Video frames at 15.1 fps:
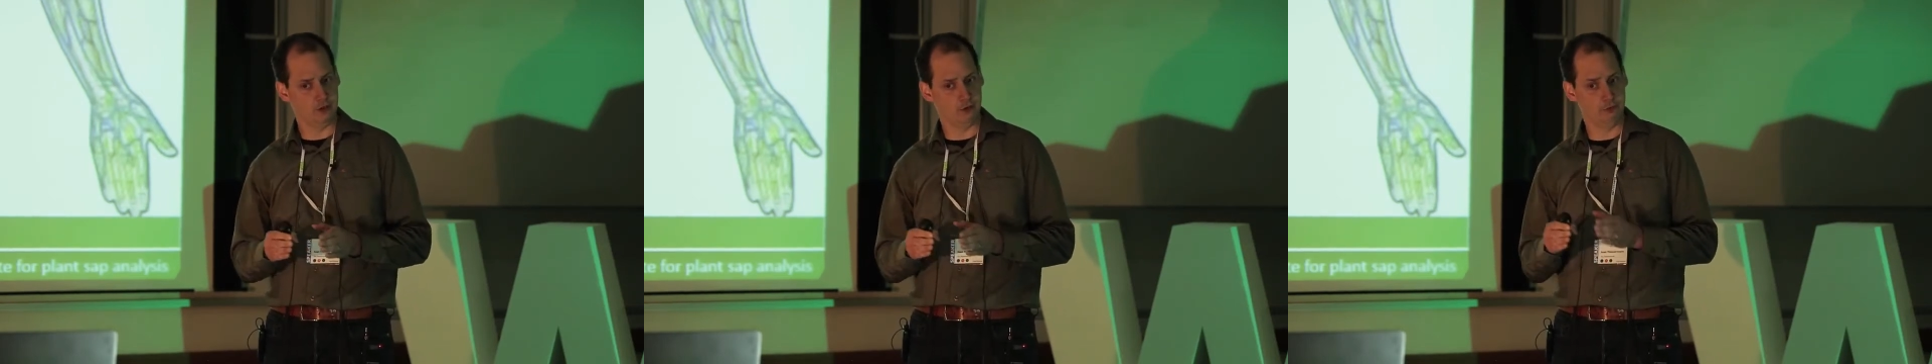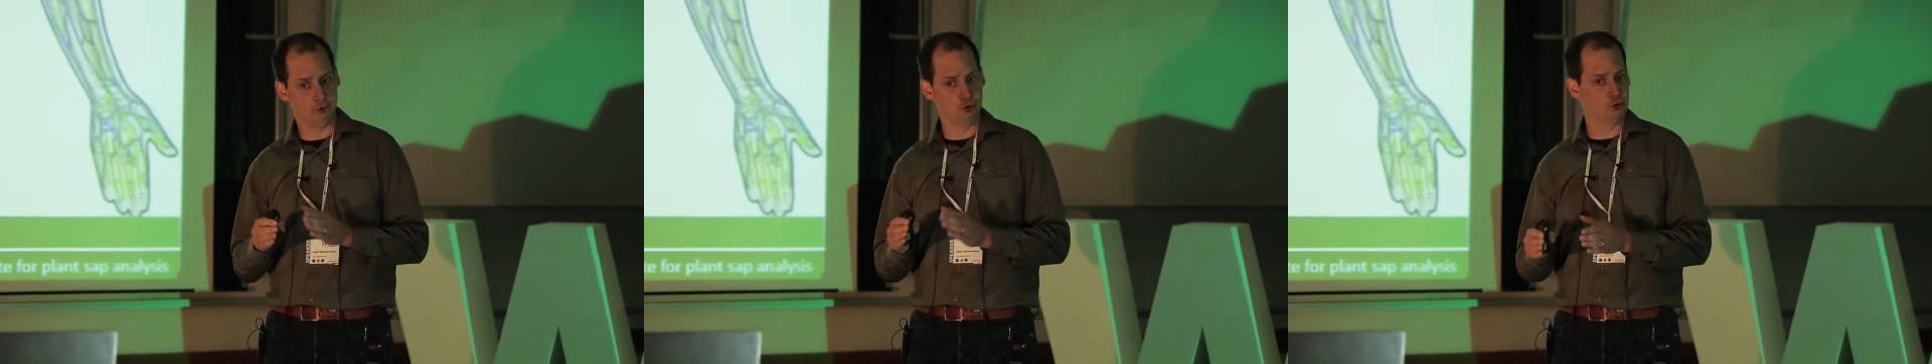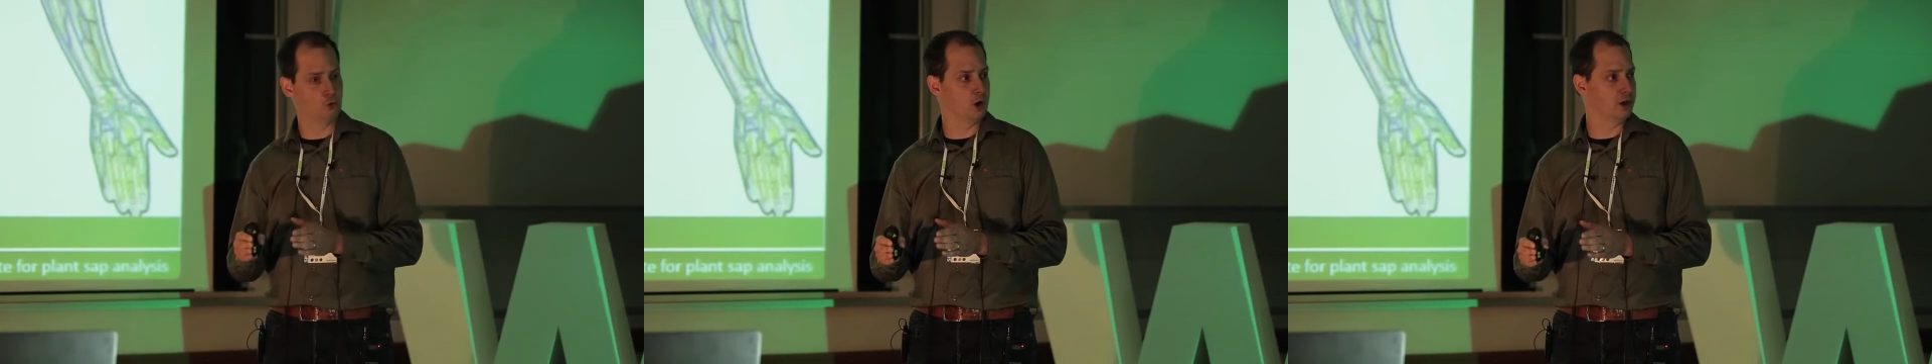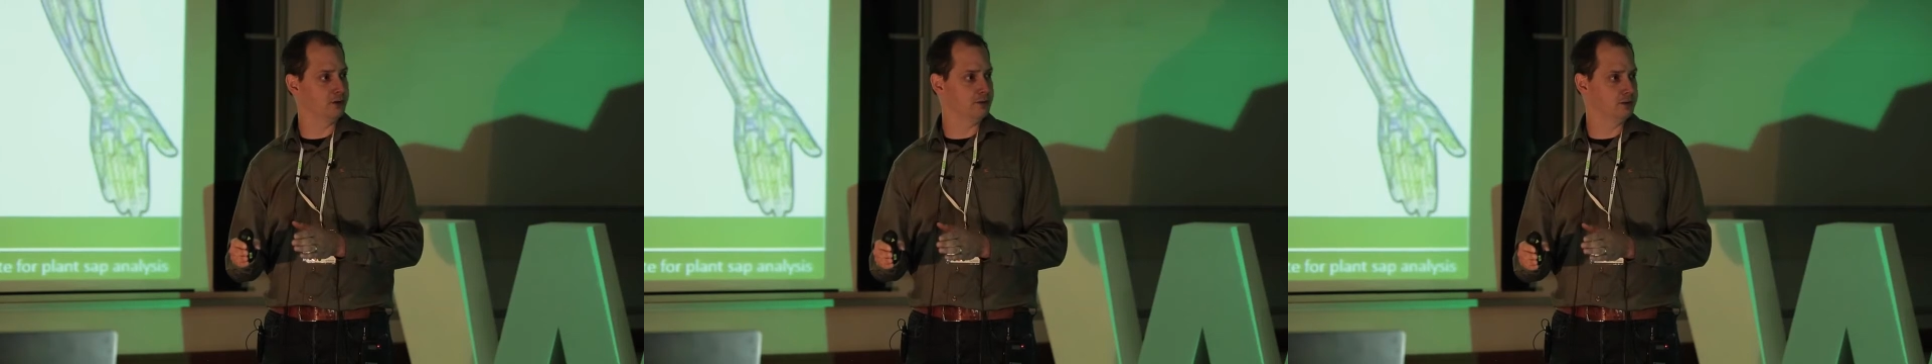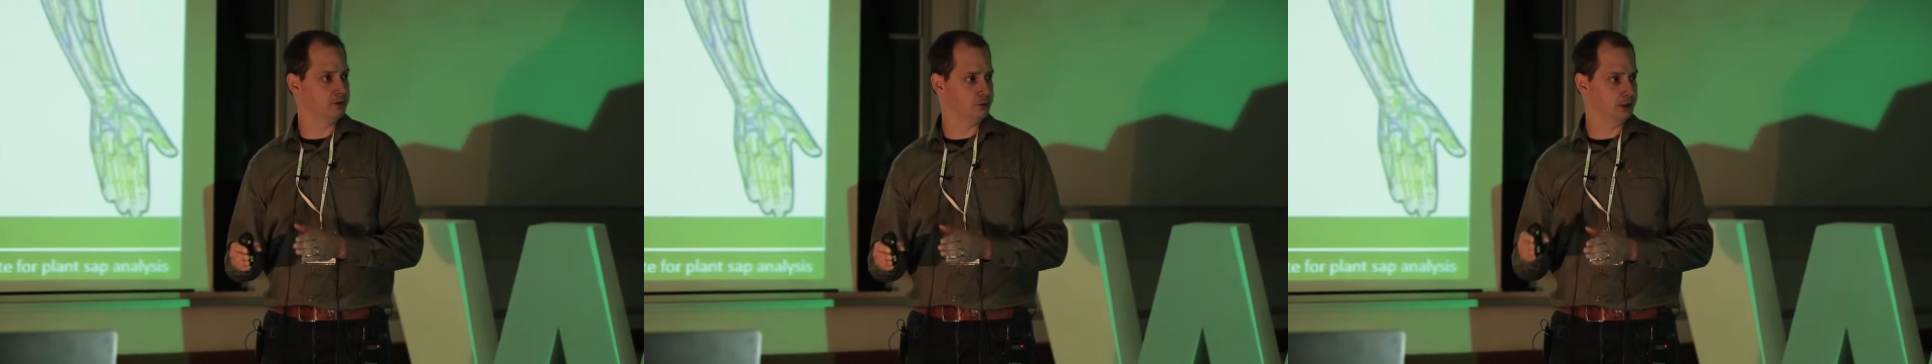of a good
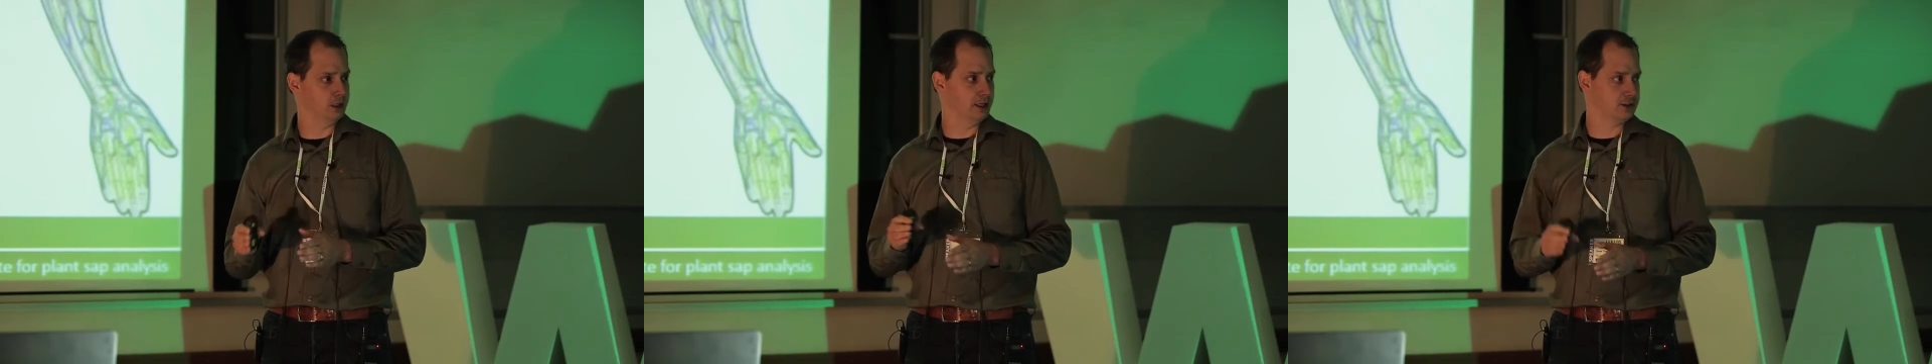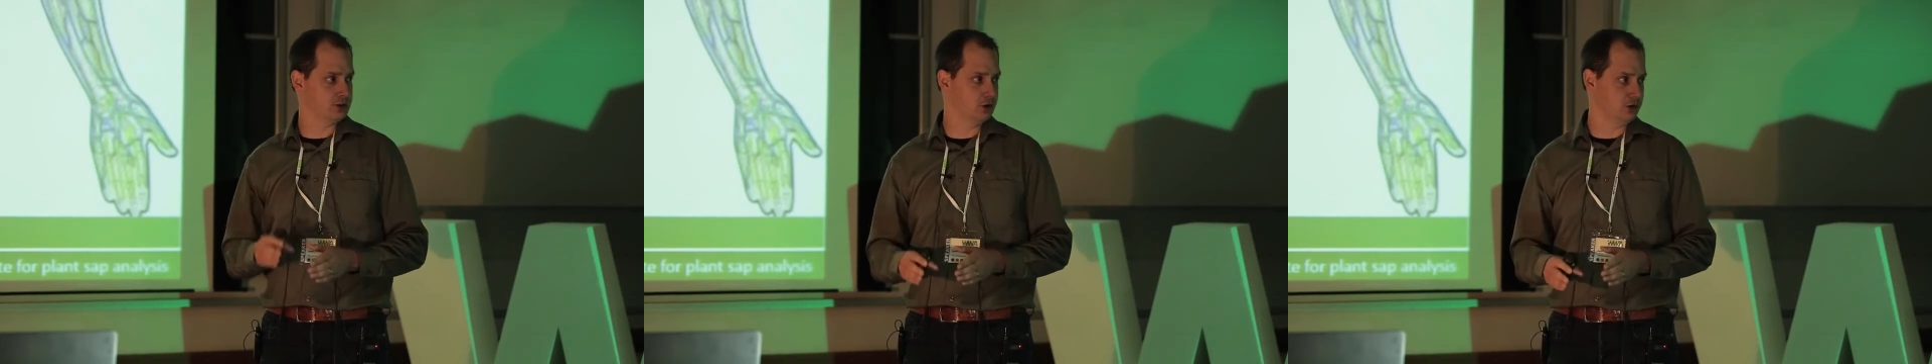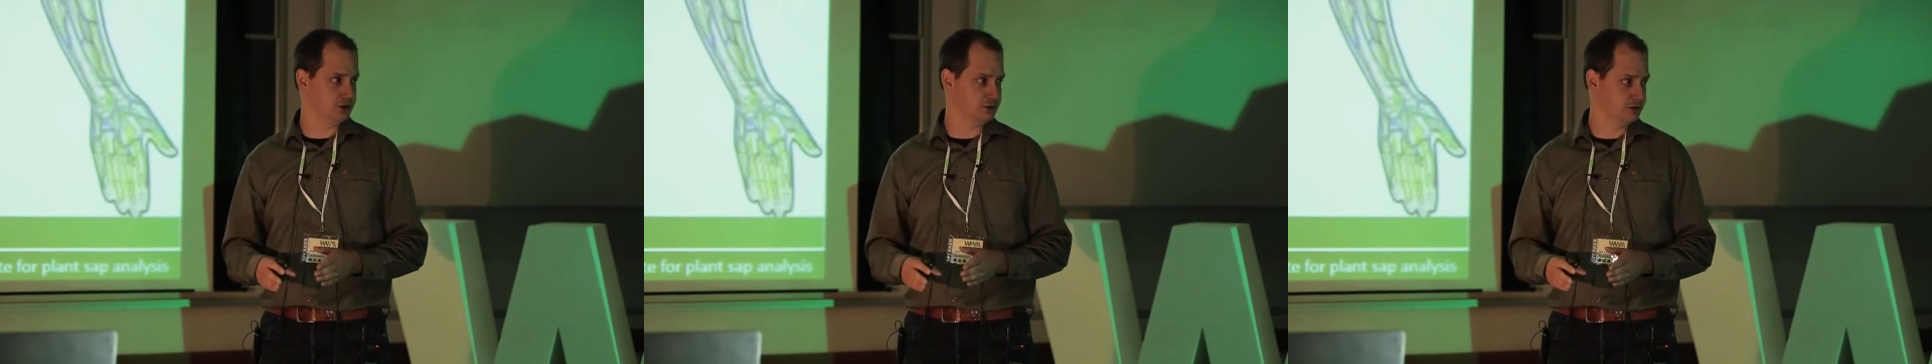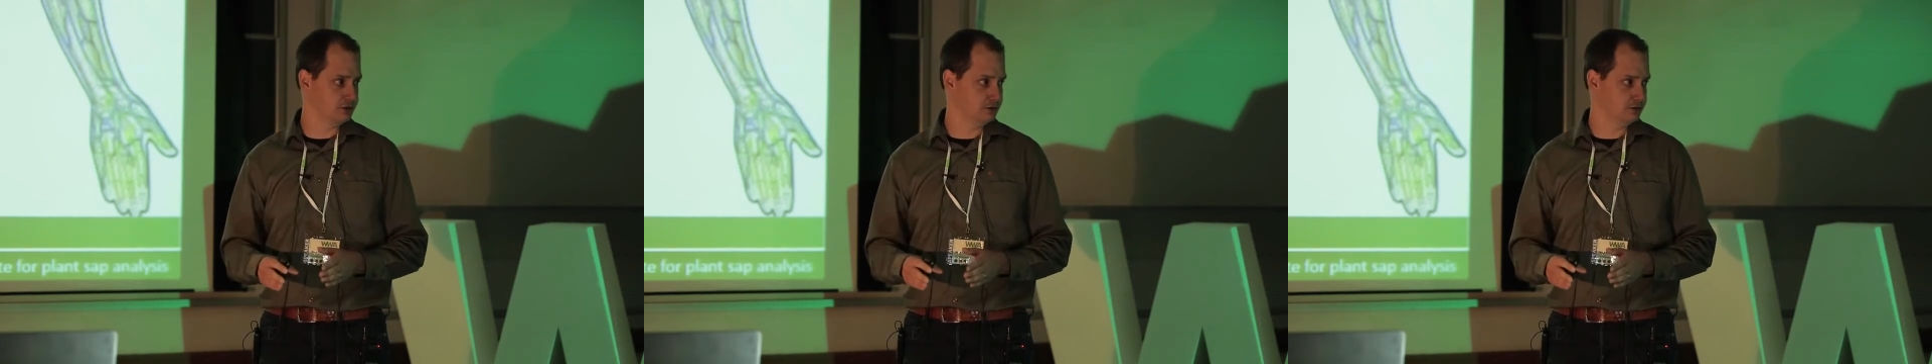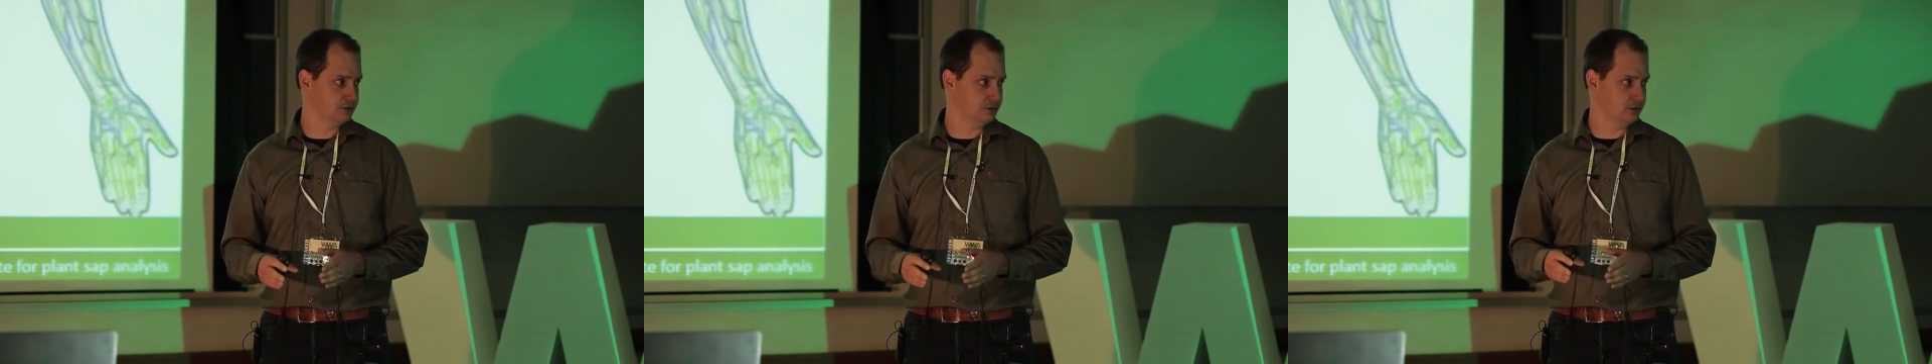quality with less costs.